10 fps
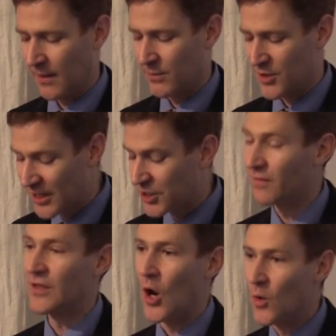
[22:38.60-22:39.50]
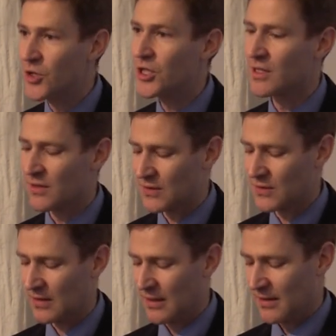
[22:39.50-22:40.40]
protection of the
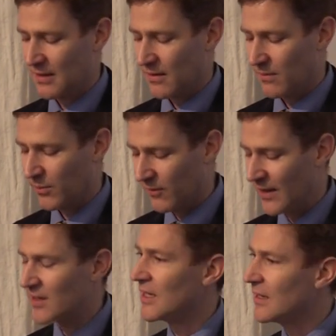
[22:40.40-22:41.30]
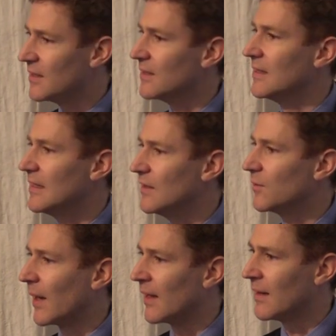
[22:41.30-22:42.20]
oceans, preventing
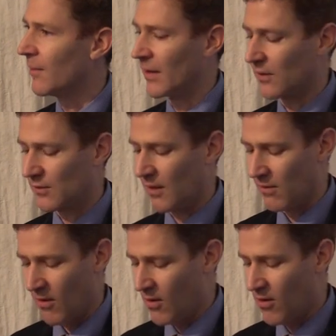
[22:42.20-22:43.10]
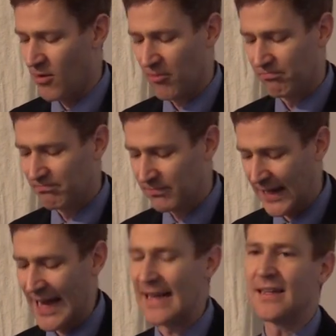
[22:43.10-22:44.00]
disease pandemics are all
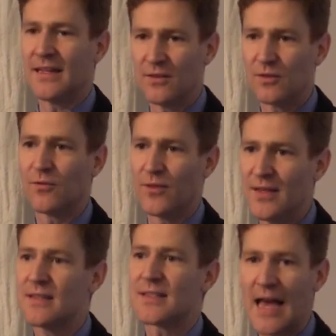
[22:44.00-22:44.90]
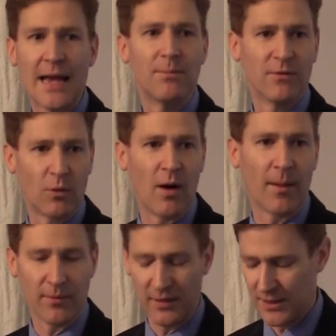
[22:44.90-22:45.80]
candidates for this type of
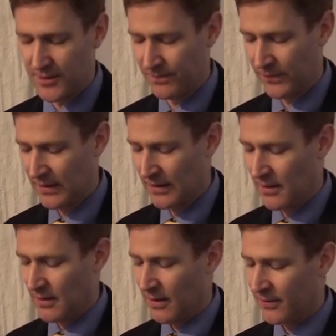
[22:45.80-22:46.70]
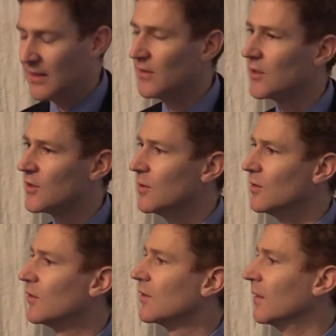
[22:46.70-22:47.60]
cooperation. On these
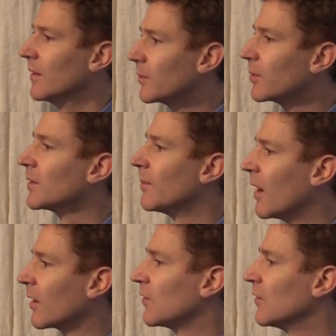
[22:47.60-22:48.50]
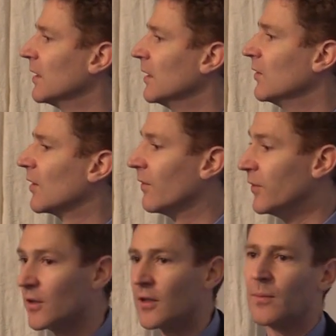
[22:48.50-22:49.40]
issues, the liberal democracies
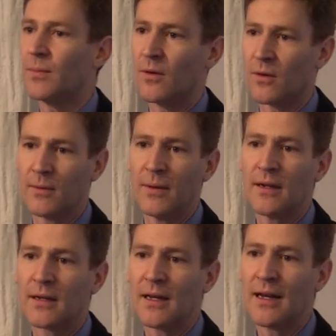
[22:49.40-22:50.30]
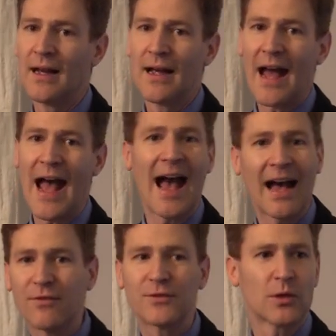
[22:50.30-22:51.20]
of Europe and North America
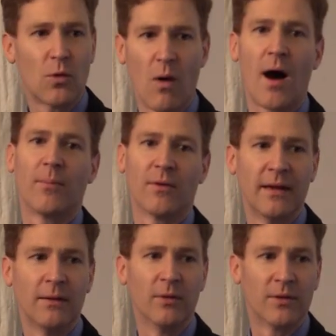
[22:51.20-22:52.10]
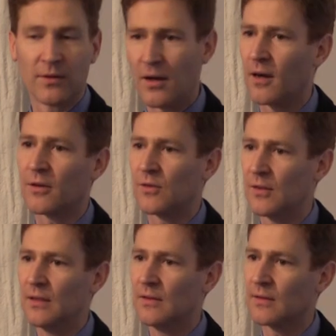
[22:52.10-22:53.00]
have to cooperate with
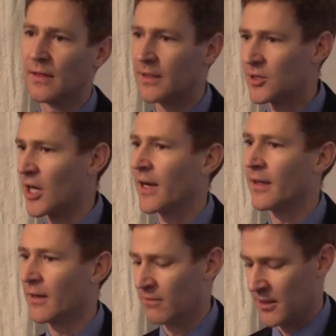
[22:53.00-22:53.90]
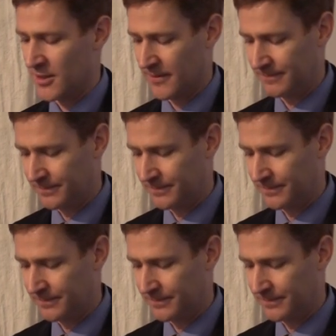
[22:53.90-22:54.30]
autocracies like China and Russia.